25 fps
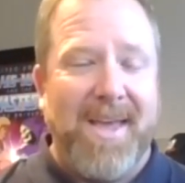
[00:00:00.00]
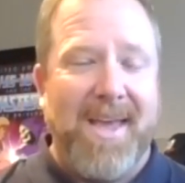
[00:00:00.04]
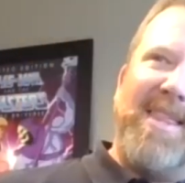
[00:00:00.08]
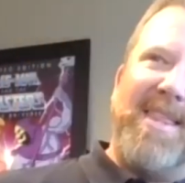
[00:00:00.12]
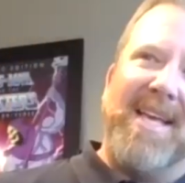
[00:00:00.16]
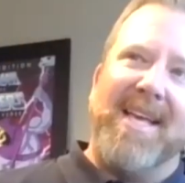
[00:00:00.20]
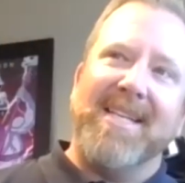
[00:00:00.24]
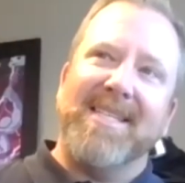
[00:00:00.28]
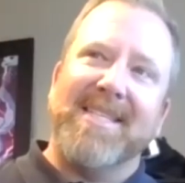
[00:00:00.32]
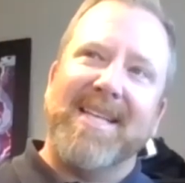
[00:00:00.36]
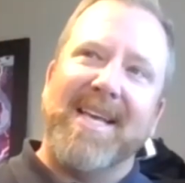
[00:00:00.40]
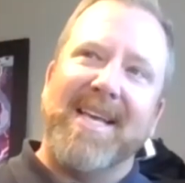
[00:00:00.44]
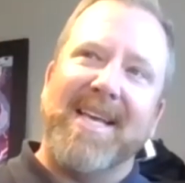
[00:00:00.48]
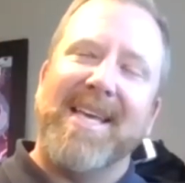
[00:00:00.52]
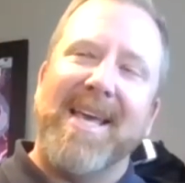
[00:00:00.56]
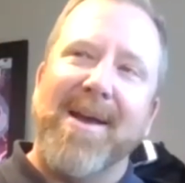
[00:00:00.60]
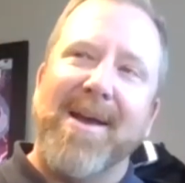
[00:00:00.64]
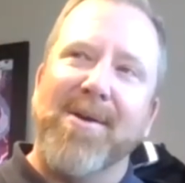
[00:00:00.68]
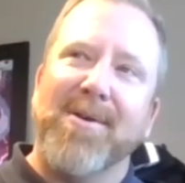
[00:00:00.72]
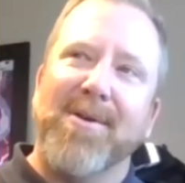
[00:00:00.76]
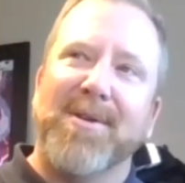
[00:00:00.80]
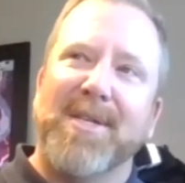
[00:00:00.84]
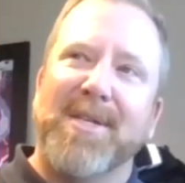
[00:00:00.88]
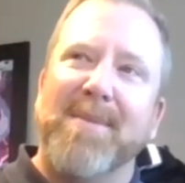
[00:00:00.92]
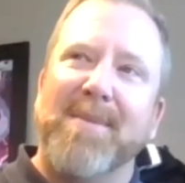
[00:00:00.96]
Things I
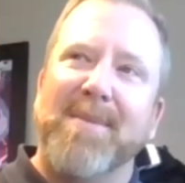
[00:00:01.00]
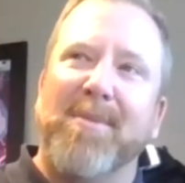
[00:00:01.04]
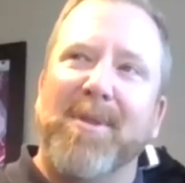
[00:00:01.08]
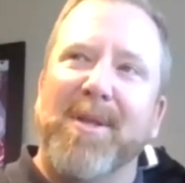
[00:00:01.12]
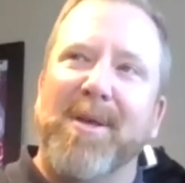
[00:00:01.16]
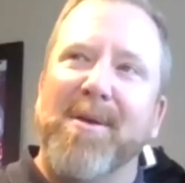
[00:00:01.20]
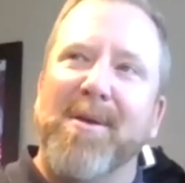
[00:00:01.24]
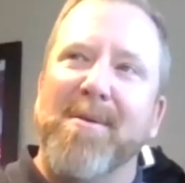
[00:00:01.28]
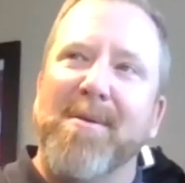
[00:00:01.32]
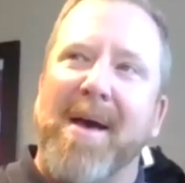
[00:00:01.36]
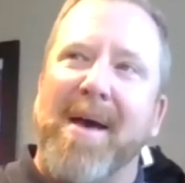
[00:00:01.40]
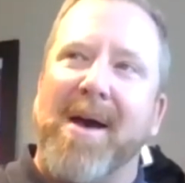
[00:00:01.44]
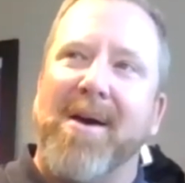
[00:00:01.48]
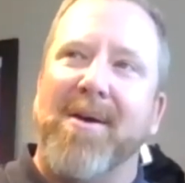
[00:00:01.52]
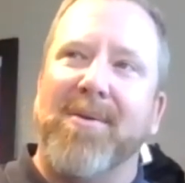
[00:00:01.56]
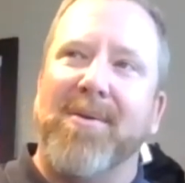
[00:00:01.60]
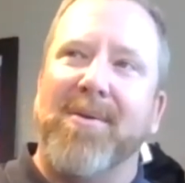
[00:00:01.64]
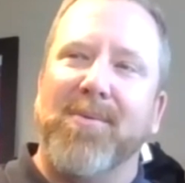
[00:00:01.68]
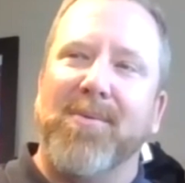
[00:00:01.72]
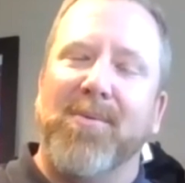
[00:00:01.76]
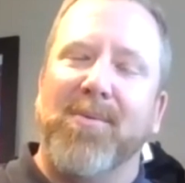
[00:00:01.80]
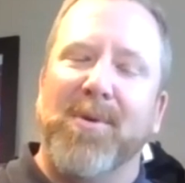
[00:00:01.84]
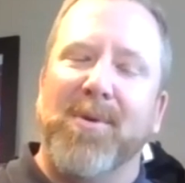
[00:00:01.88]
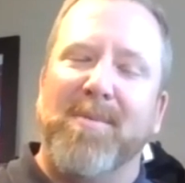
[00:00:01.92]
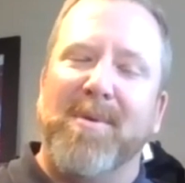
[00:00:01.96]
care deeply
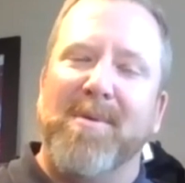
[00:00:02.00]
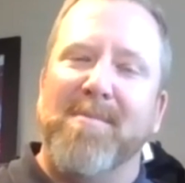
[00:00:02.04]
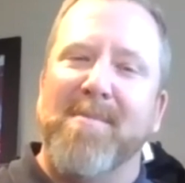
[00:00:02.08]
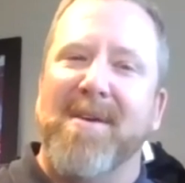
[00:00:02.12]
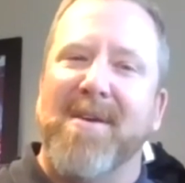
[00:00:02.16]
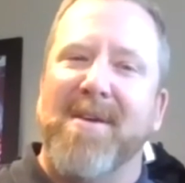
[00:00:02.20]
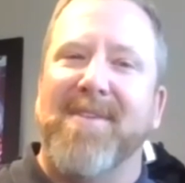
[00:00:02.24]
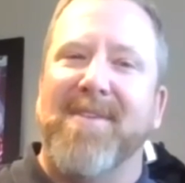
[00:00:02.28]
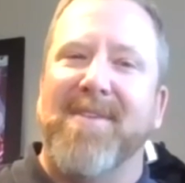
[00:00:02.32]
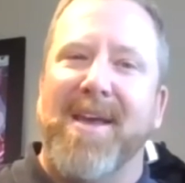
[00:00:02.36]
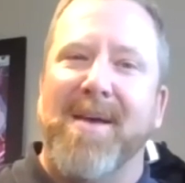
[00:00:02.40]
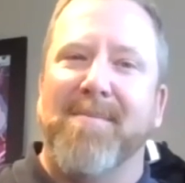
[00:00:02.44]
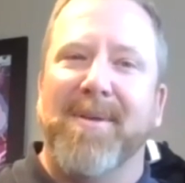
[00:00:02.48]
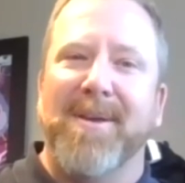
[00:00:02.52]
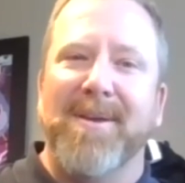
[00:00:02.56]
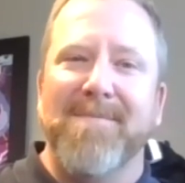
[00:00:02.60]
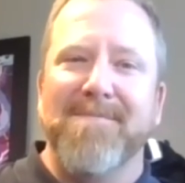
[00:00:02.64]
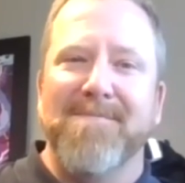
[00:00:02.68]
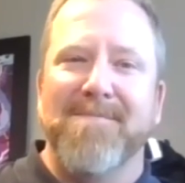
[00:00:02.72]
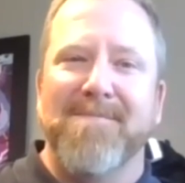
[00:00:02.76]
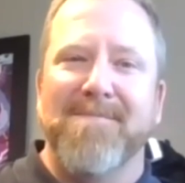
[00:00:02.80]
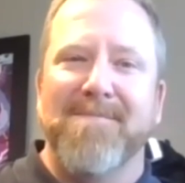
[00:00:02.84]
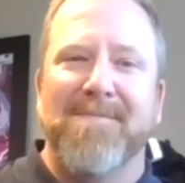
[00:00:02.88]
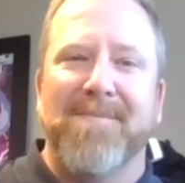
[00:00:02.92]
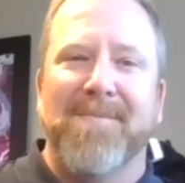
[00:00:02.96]
about would be my
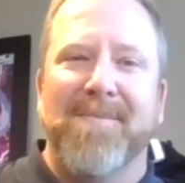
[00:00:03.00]
family.